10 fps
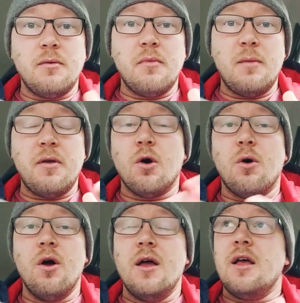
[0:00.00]
maybe or
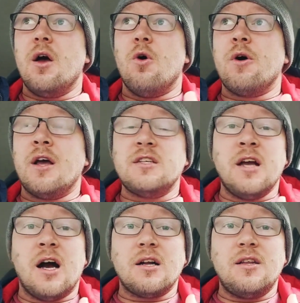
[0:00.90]
organizing
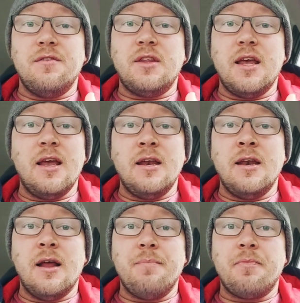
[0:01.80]
activity
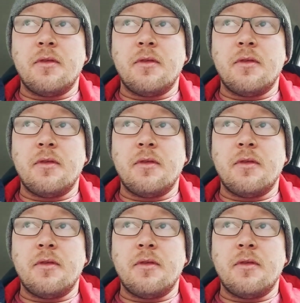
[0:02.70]
in uh,